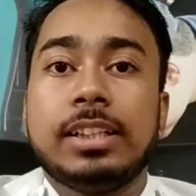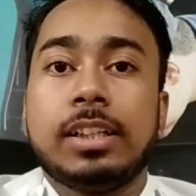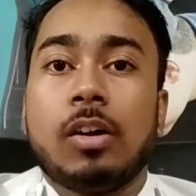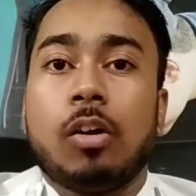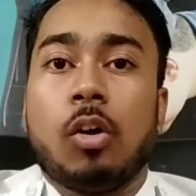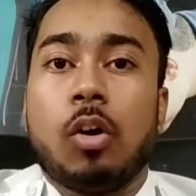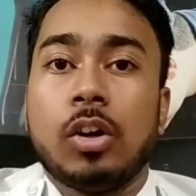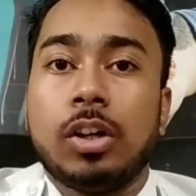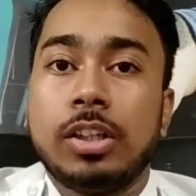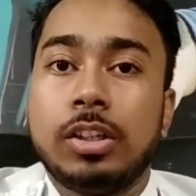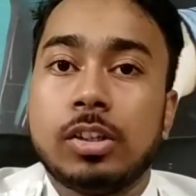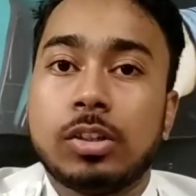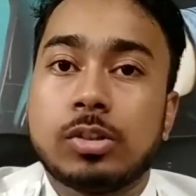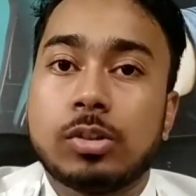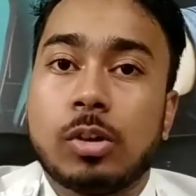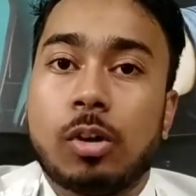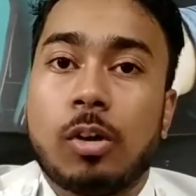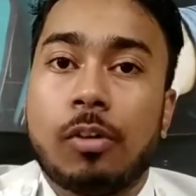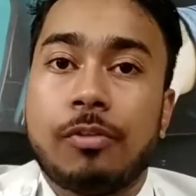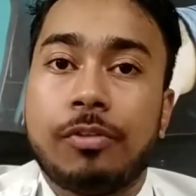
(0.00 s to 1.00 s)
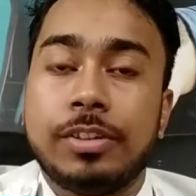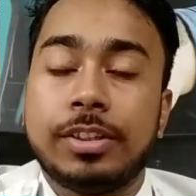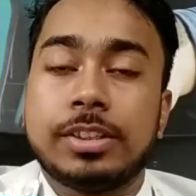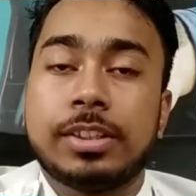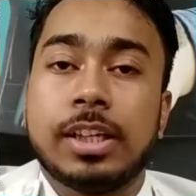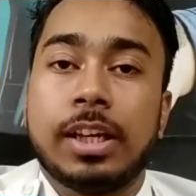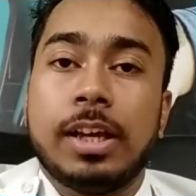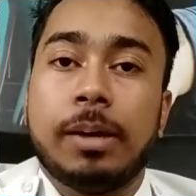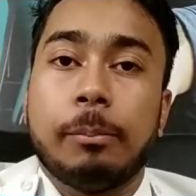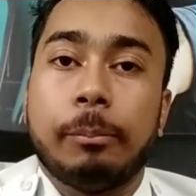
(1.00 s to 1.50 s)
the audios of
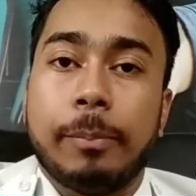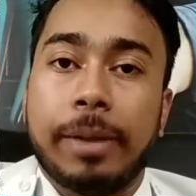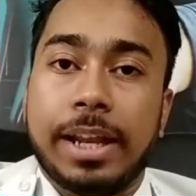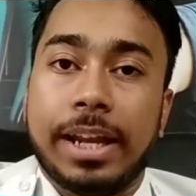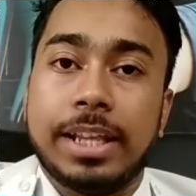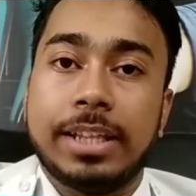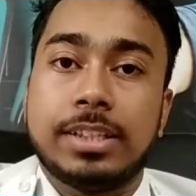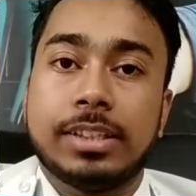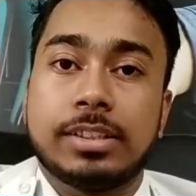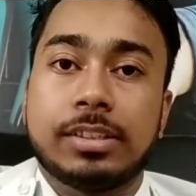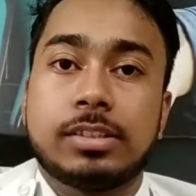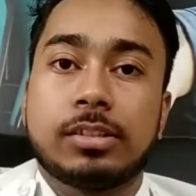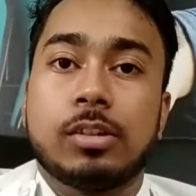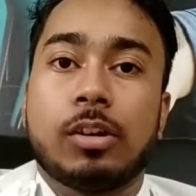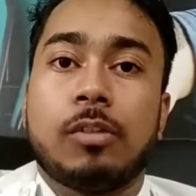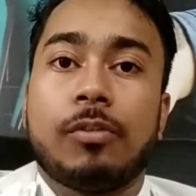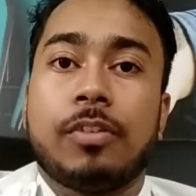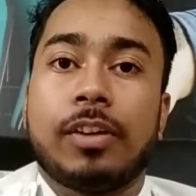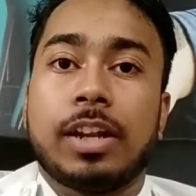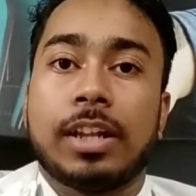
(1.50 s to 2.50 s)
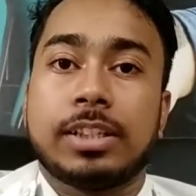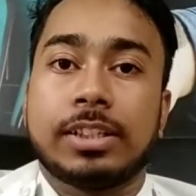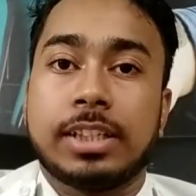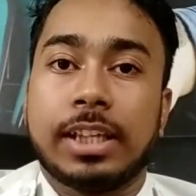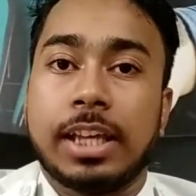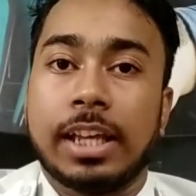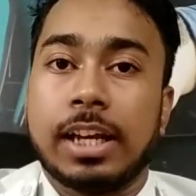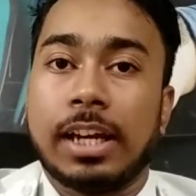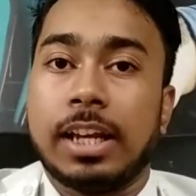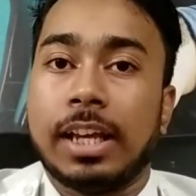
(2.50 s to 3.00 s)
his managers of
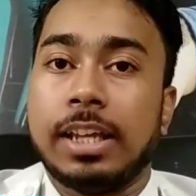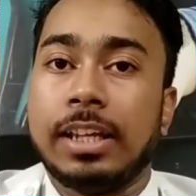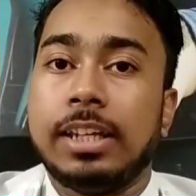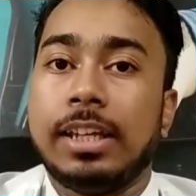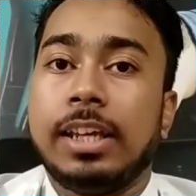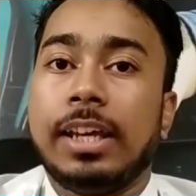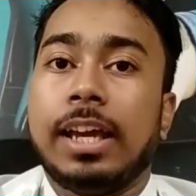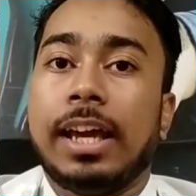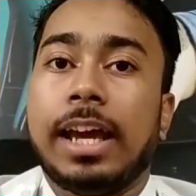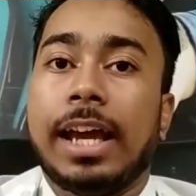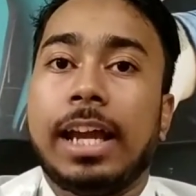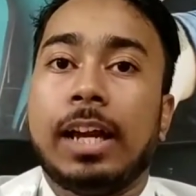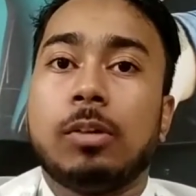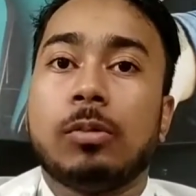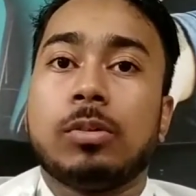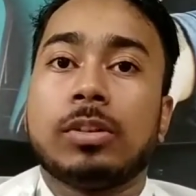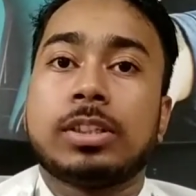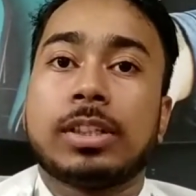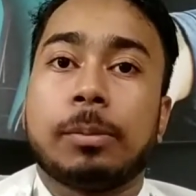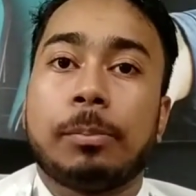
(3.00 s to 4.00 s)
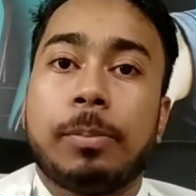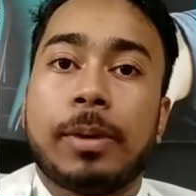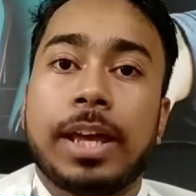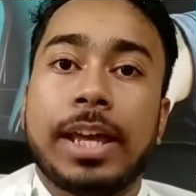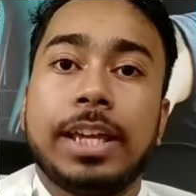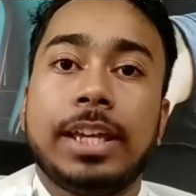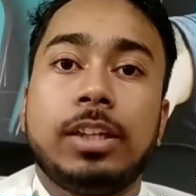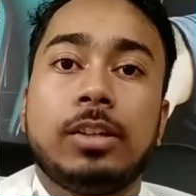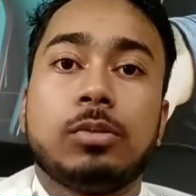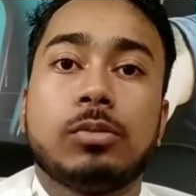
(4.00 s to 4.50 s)
Alaska Airlines and was
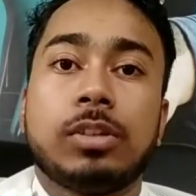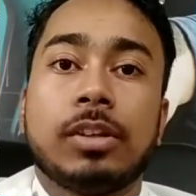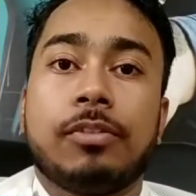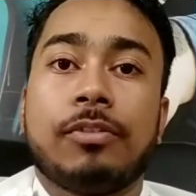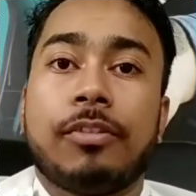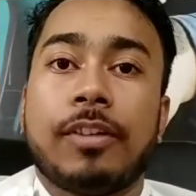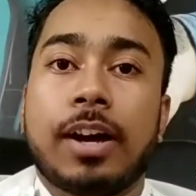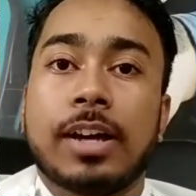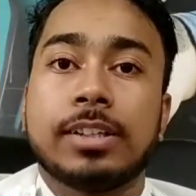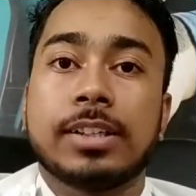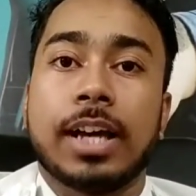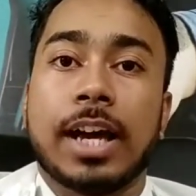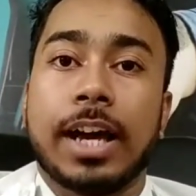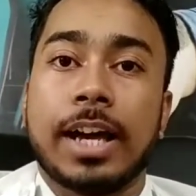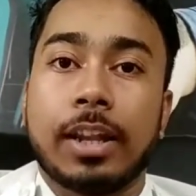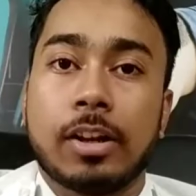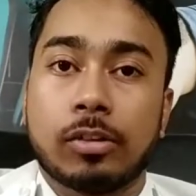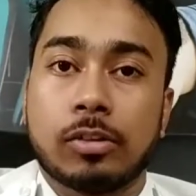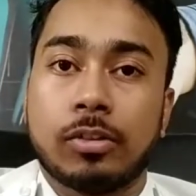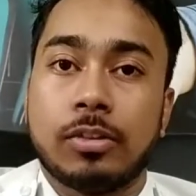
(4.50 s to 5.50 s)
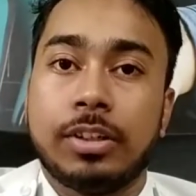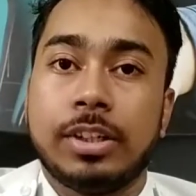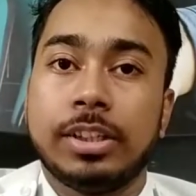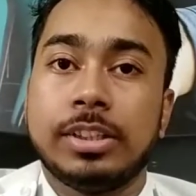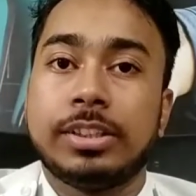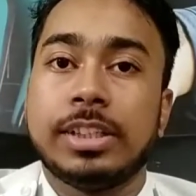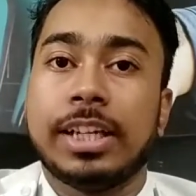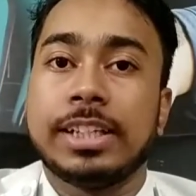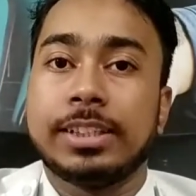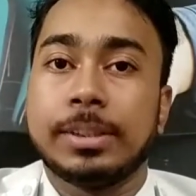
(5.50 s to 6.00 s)
supplying to the FAA's higher
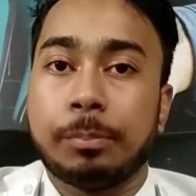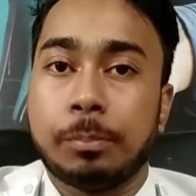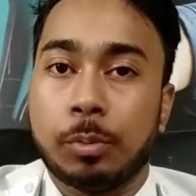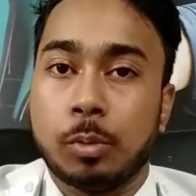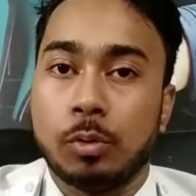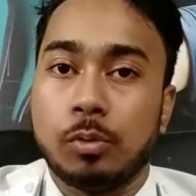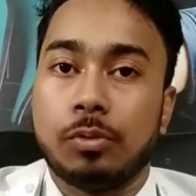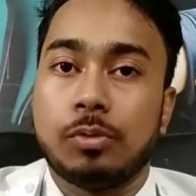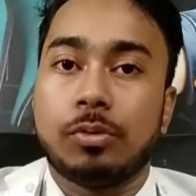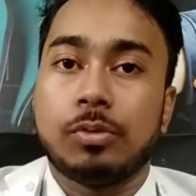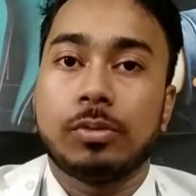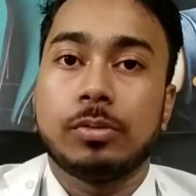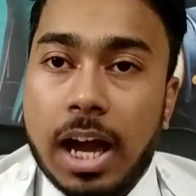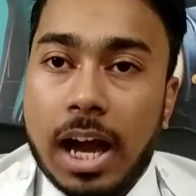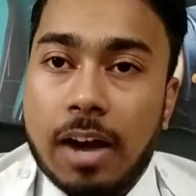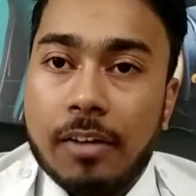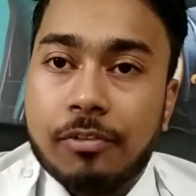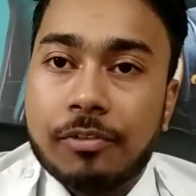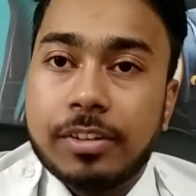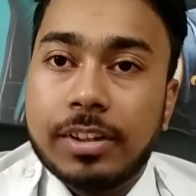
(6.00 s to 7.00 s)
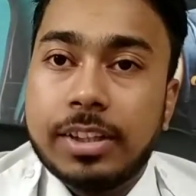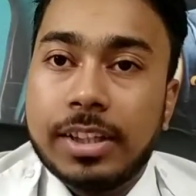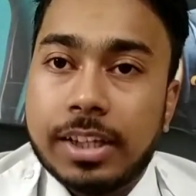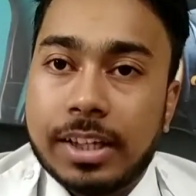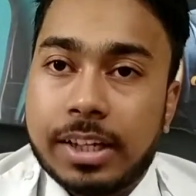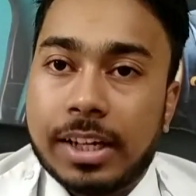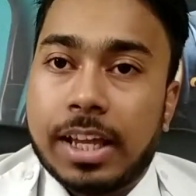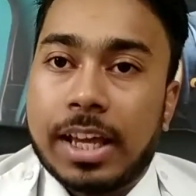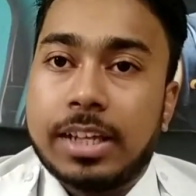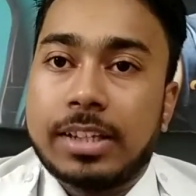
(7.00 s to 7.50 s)
authorities as a proof. After
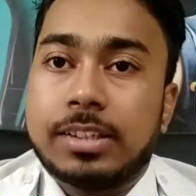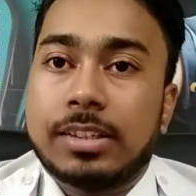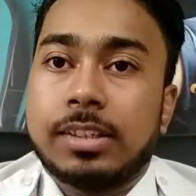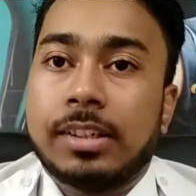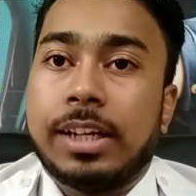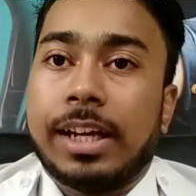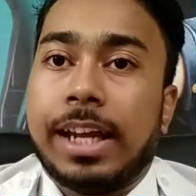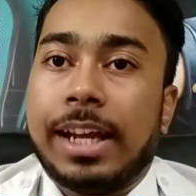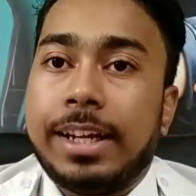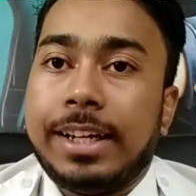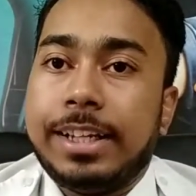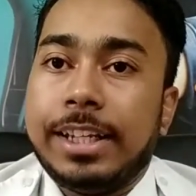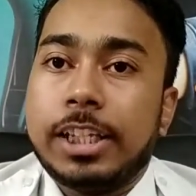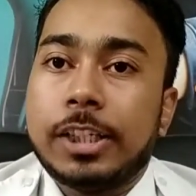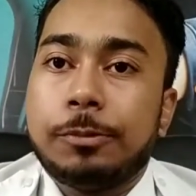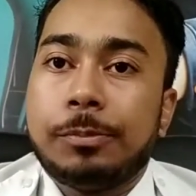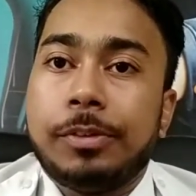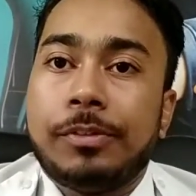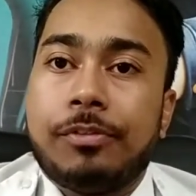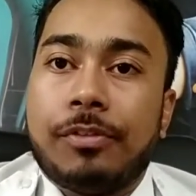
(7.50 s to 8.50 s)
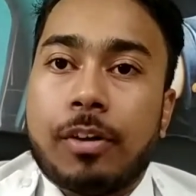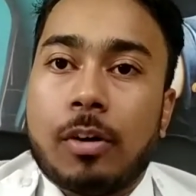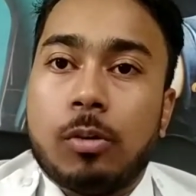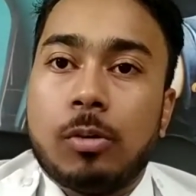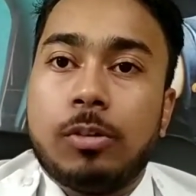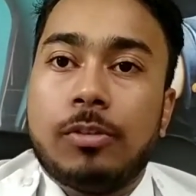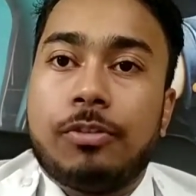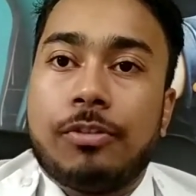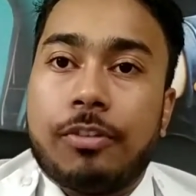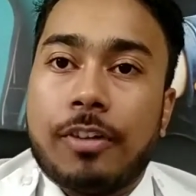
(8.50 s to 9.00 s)
the crash, NTSB
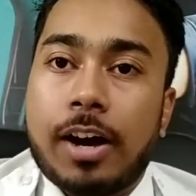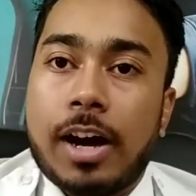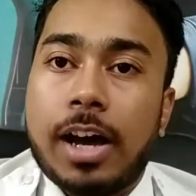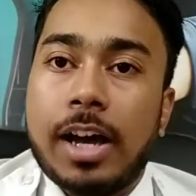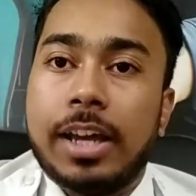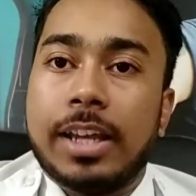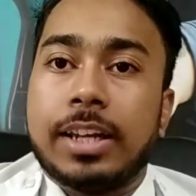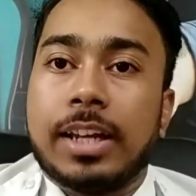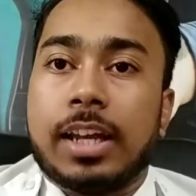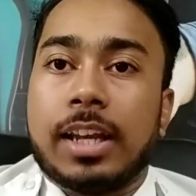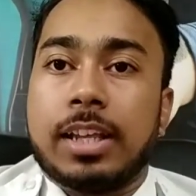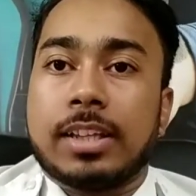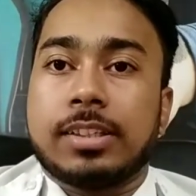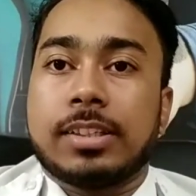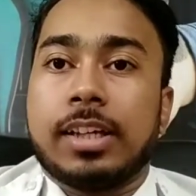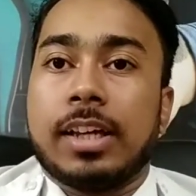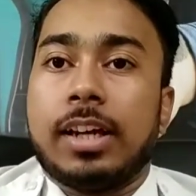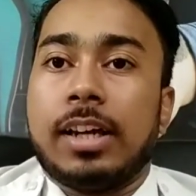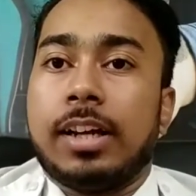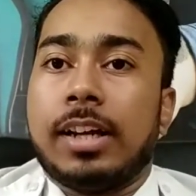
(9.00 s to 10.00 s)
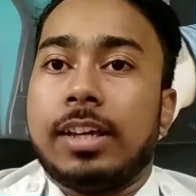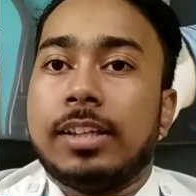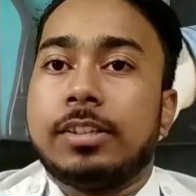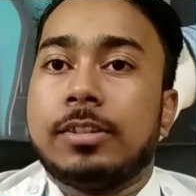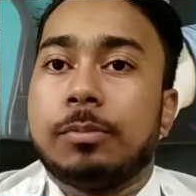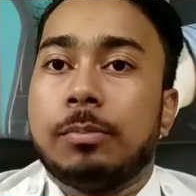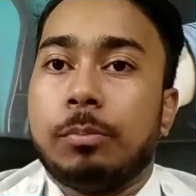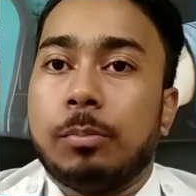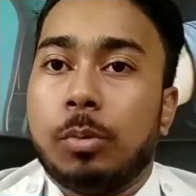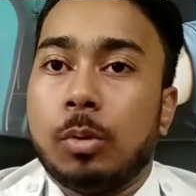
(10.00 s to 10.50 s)
found FAA and Alaska
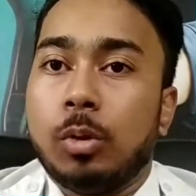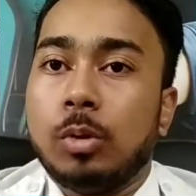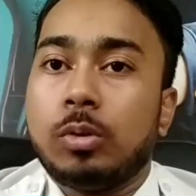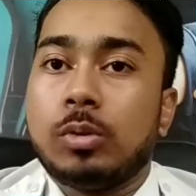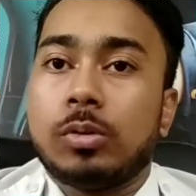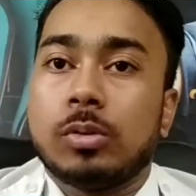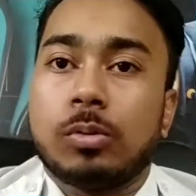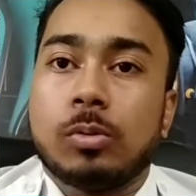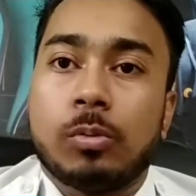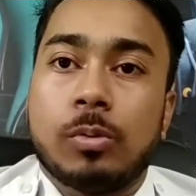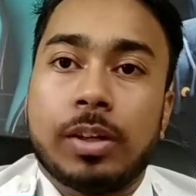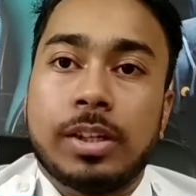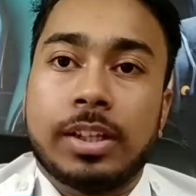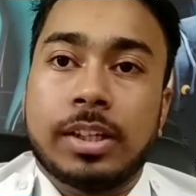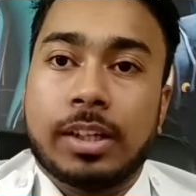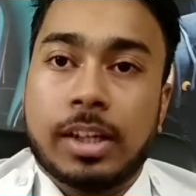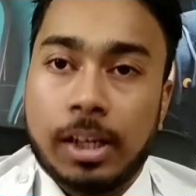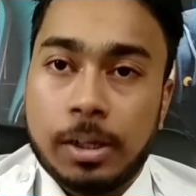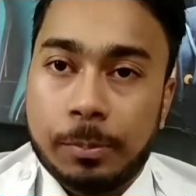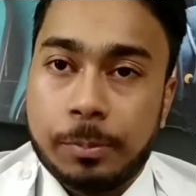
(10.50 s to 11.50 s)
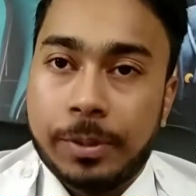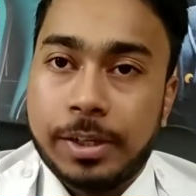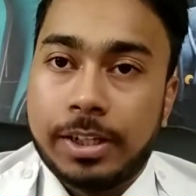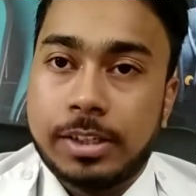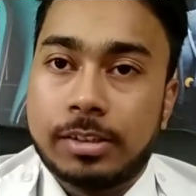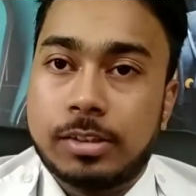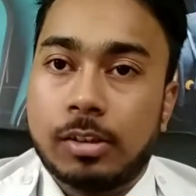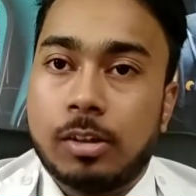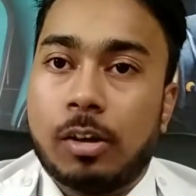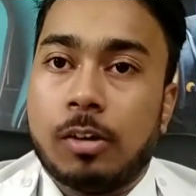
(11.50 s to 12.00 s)
Airlines both were the
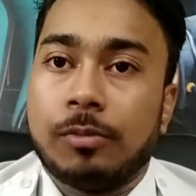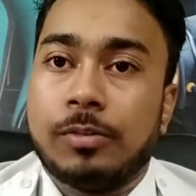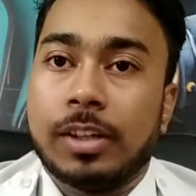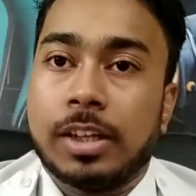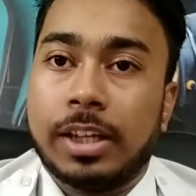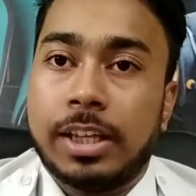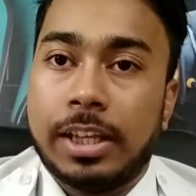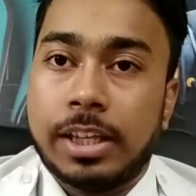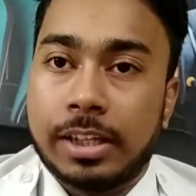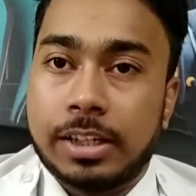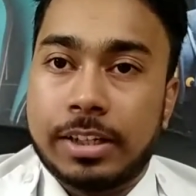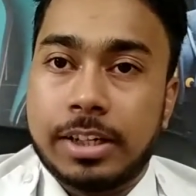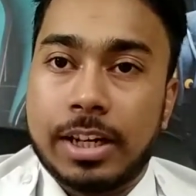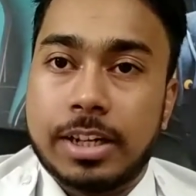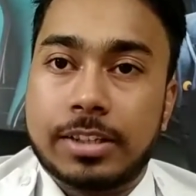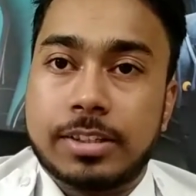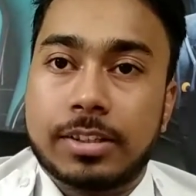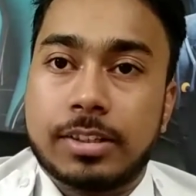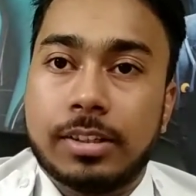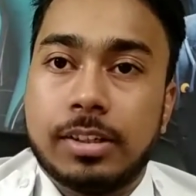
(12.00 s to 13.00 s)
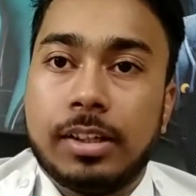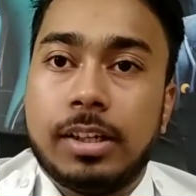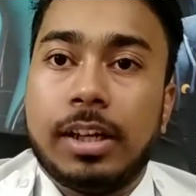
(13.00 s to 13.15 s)
culprits of the air crash.